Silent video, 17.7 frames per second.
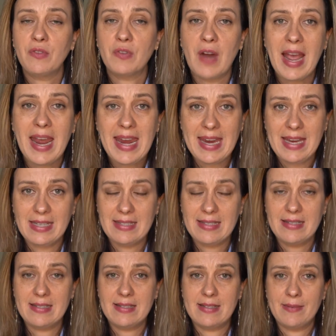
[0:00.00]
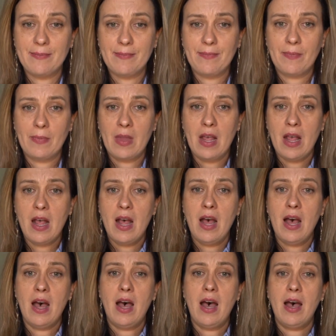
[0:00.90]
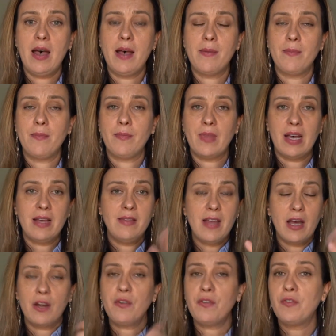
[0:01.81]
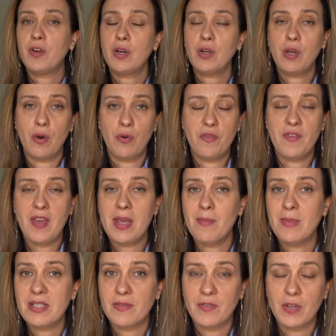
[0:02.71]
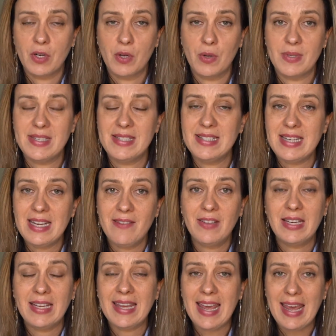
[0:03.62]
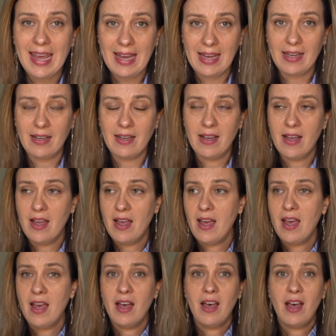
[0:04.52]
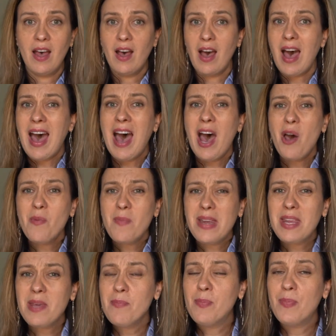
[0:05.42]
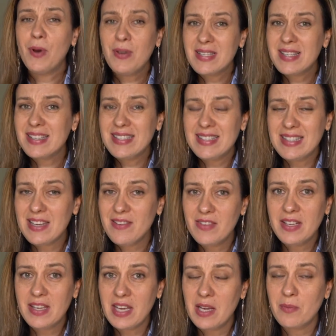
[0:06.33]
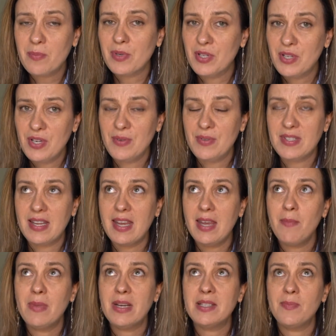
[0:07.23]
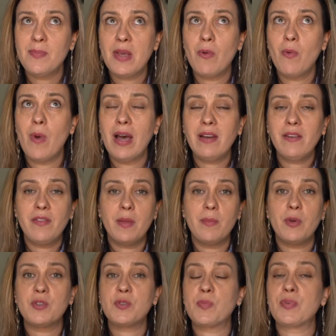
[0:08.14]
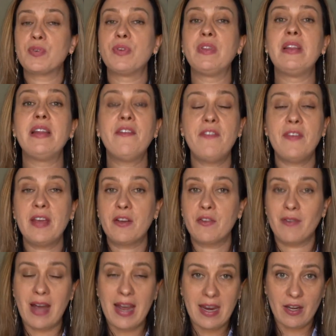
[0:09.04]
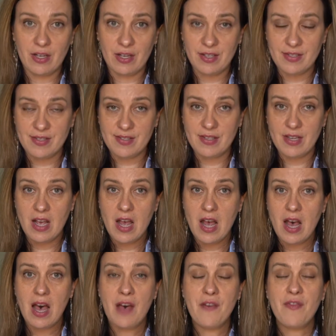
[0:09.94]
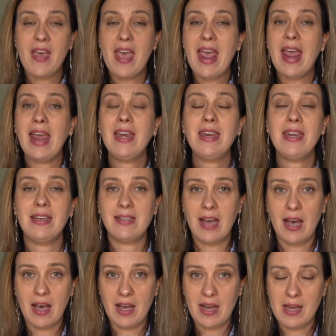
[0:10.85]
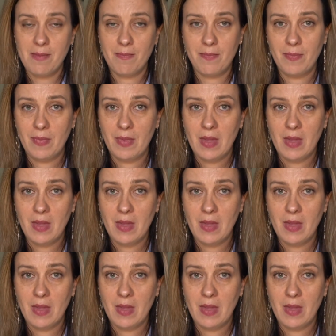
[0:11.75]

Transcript: writes. Another Virgo, famous Virgo, Stephen King. How many books has Stephen King produced? He must be one of the most prolific writers of any time.